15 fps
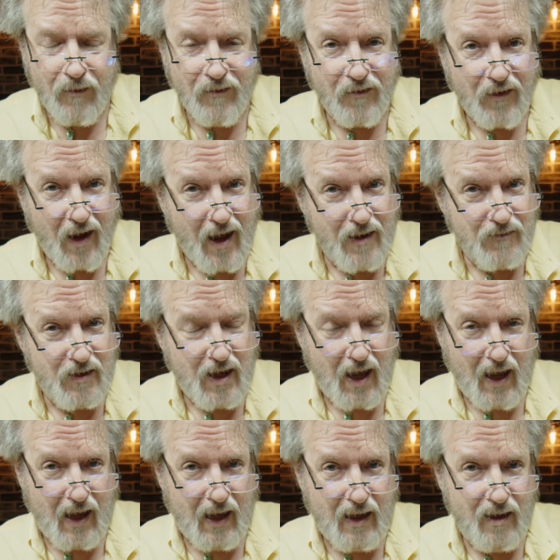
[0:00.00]

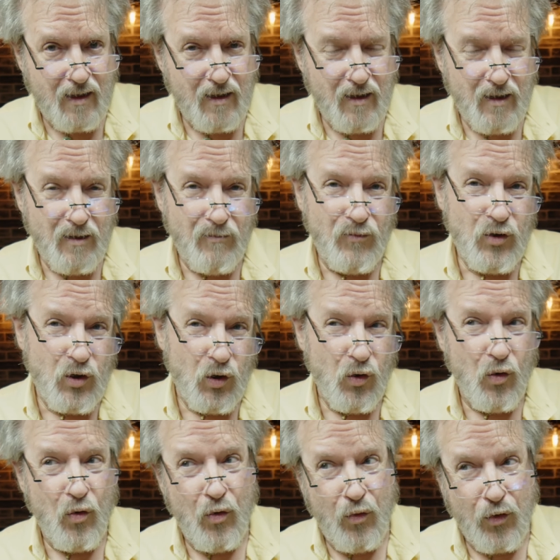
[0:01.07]
5K
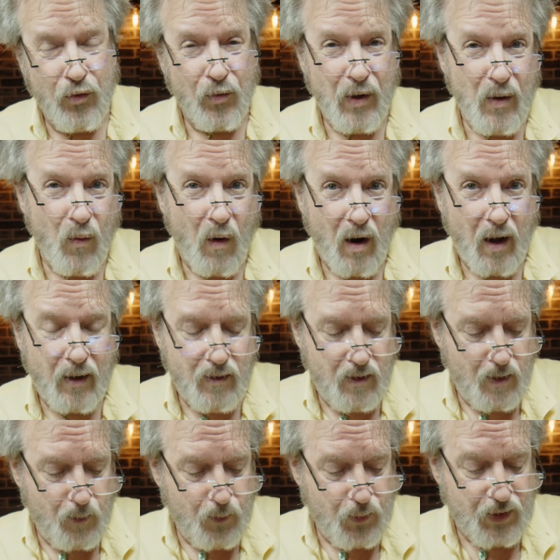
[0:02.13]
2-3 watt
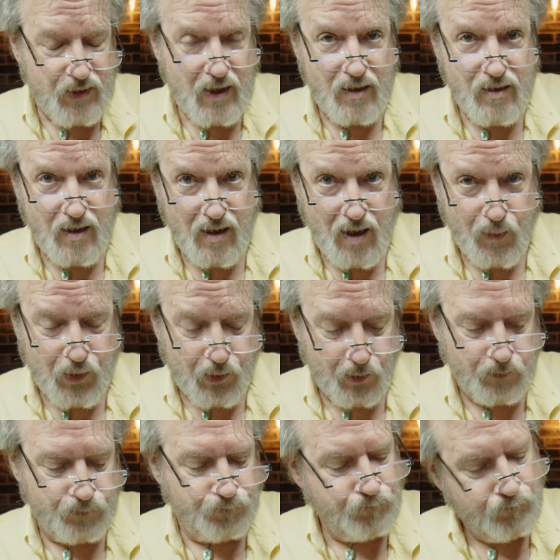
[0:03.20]
potentiometer
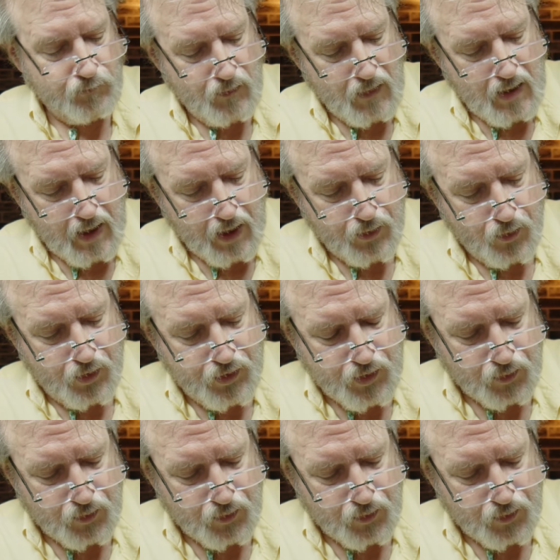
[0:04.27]
in order to